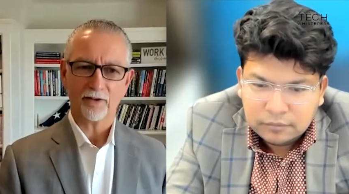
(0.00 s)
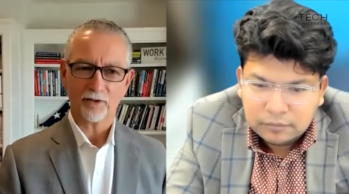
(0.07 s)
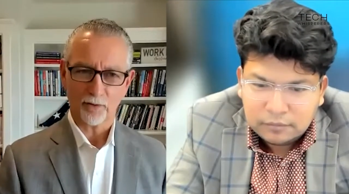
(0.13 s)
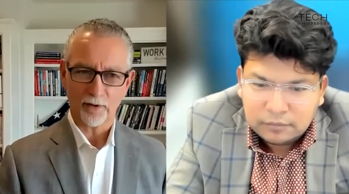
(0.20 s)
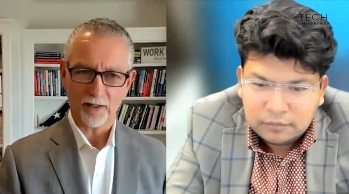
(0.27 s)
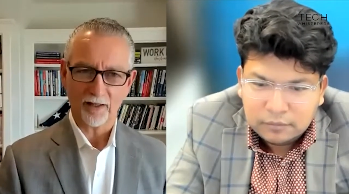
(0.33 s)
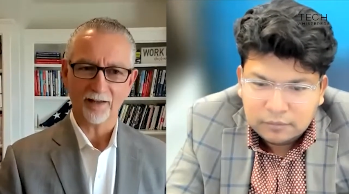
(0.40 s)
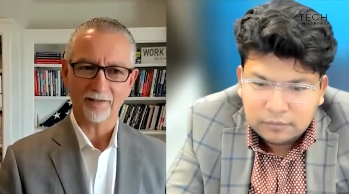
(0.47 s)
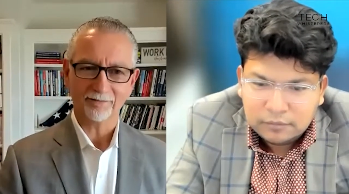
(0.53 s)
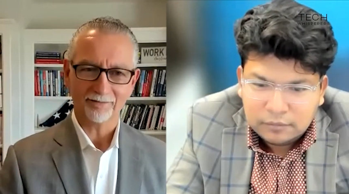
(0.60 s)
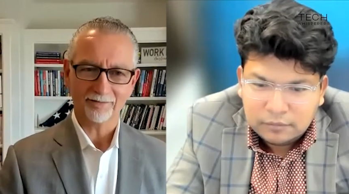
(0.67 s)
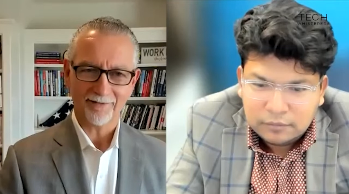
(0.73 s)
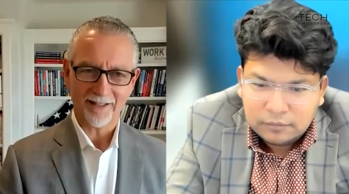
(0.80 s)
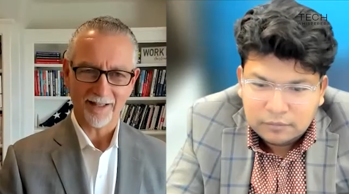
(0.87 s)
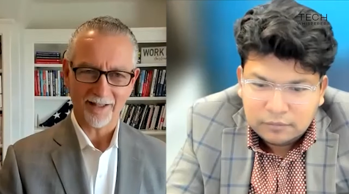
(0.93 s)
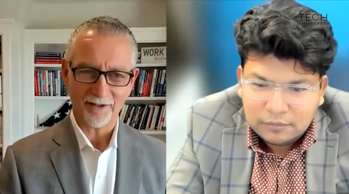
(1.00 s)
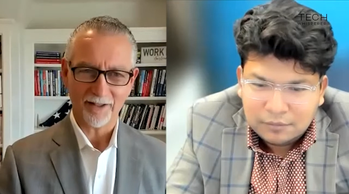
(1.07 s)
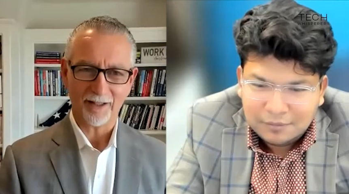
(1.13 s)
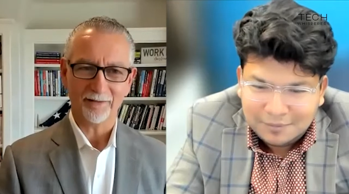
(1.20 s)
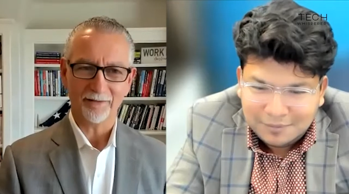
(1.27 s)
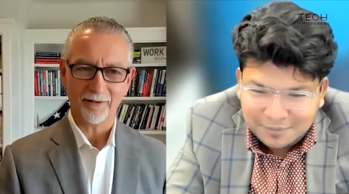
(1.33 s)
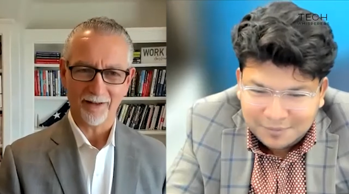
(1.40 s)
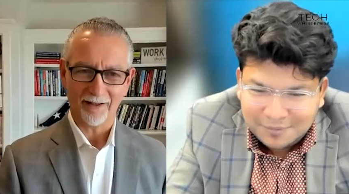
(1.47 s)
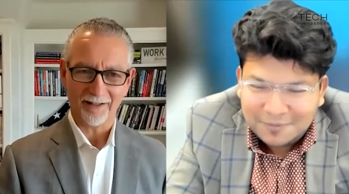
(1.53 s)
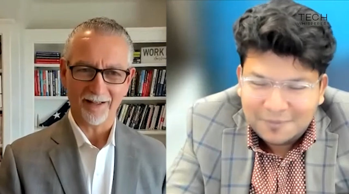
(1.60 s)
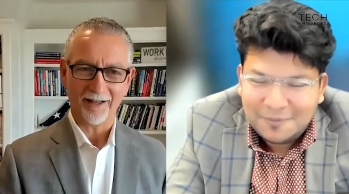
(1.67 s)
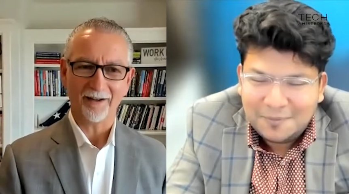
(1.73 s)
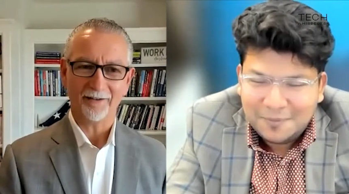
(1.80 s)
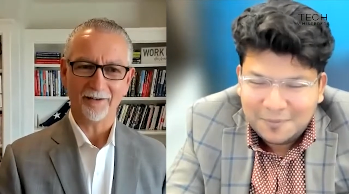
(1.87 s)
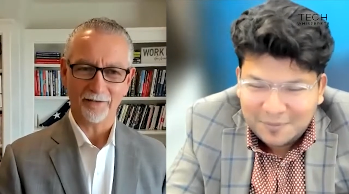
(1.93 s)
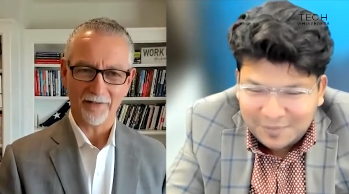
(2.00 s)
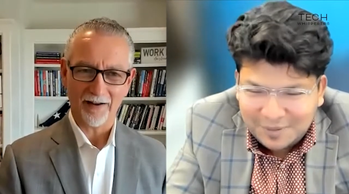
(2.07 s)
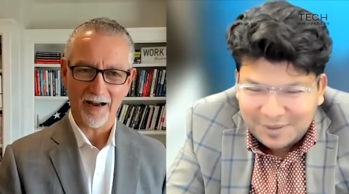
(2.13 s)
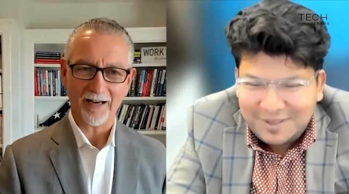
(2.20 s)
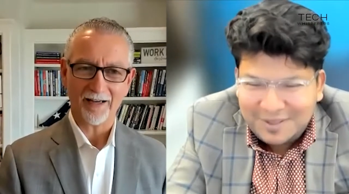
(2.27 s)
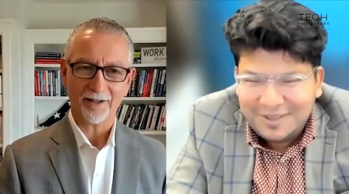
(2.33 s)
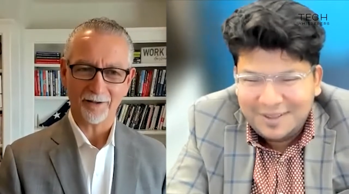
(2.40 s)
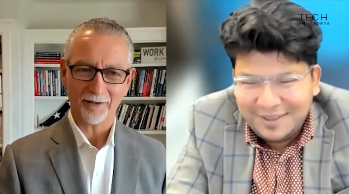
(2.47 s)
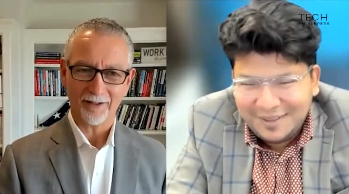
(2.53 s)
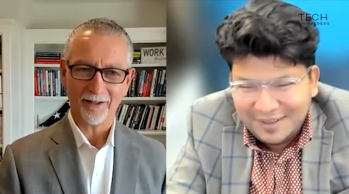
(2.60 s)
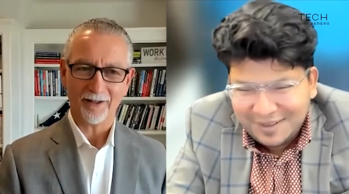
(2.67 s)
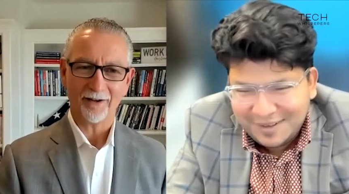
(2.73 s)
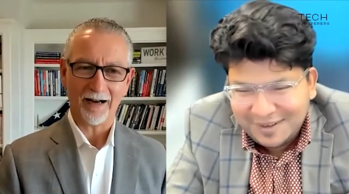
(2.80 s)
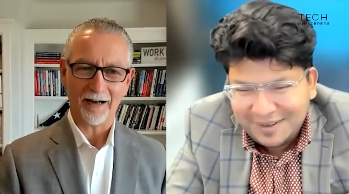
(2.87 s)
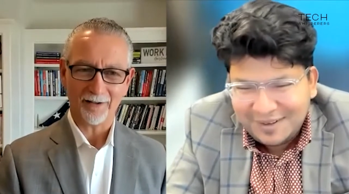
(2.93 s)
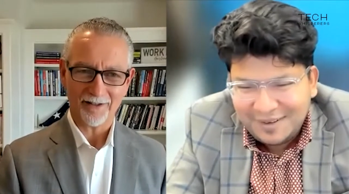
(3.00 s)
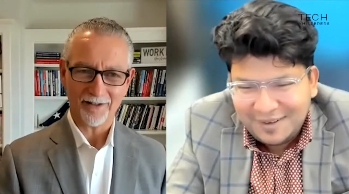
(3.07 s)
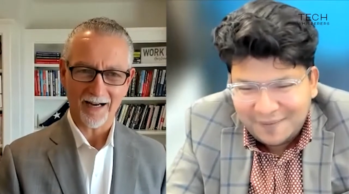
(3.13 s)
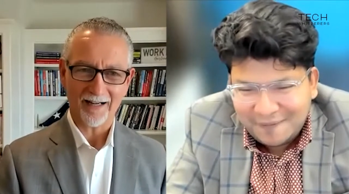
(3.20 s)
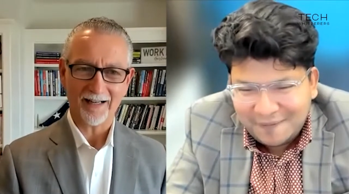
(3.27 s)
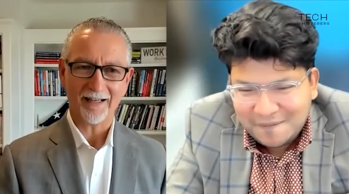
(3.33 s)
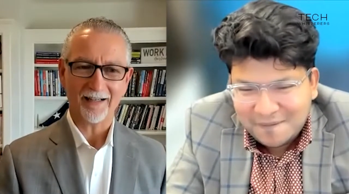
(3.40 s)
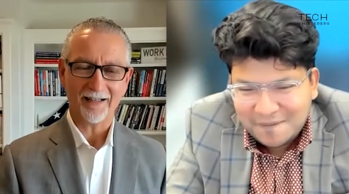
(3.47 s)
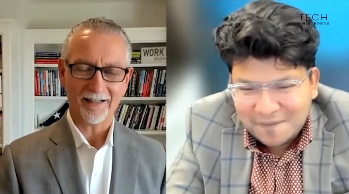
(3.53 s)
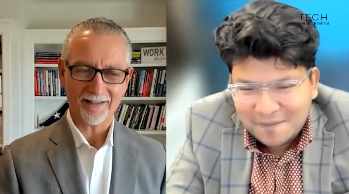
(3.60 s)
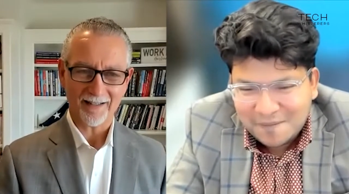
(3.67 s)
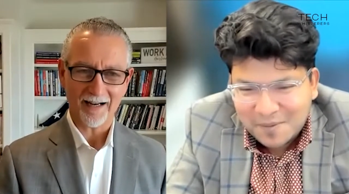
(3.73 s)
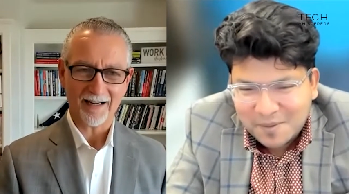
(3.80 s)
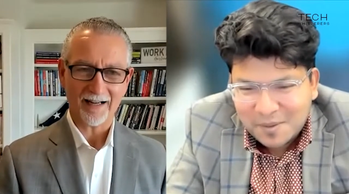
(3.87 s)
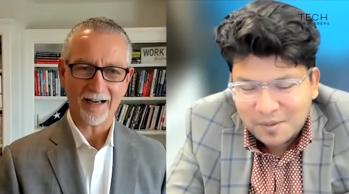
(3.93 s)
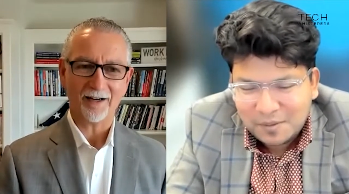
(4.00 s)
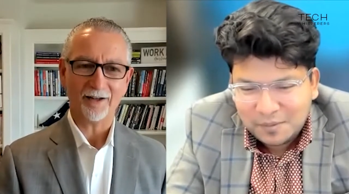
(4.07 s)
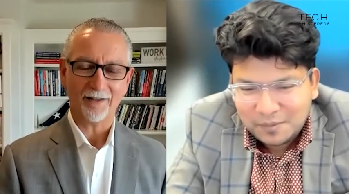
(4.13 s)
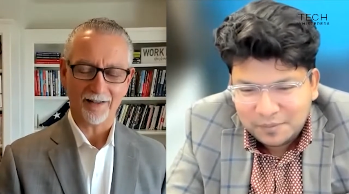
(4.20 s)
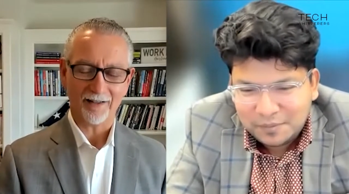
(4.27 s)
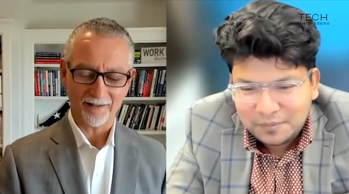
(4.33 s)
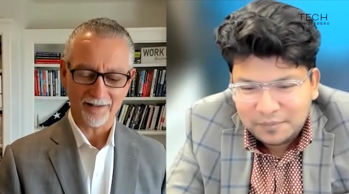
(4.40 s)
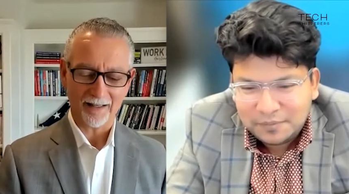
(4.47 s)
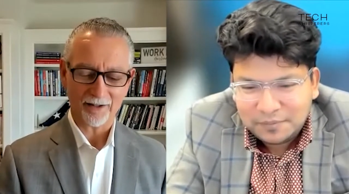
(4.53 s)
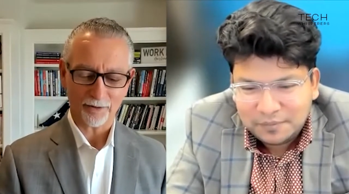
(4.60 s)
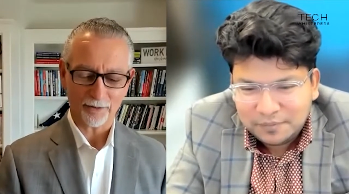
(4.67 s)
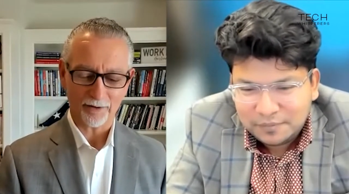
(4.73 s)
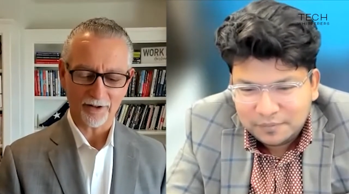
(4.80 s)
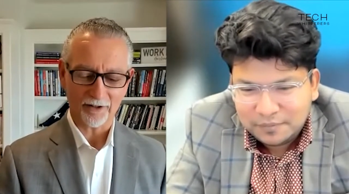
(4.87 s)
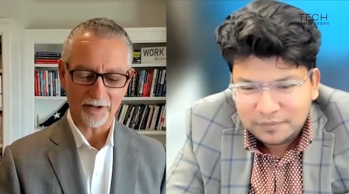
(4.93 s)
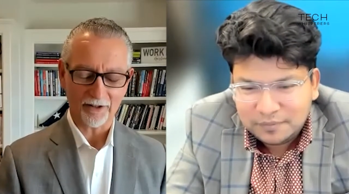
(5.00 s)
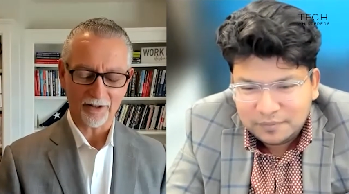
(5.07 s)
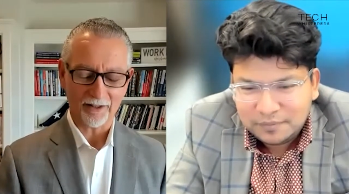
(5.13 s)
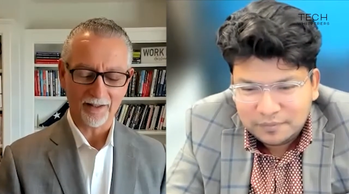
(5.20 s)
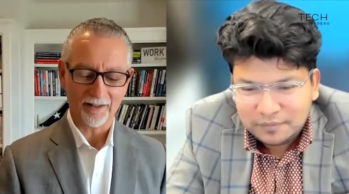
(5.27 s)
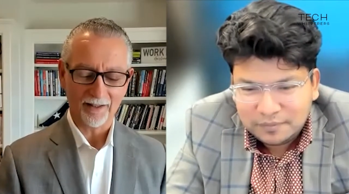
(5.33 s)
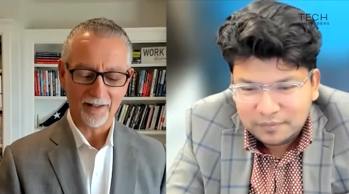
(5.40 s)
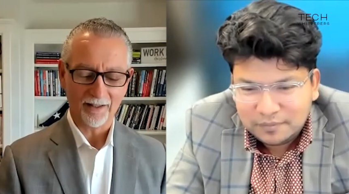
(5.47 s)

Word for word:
Speaker 1: this weekend, Sanjib. But you know the value. You know outside in, inside out, and that's really good.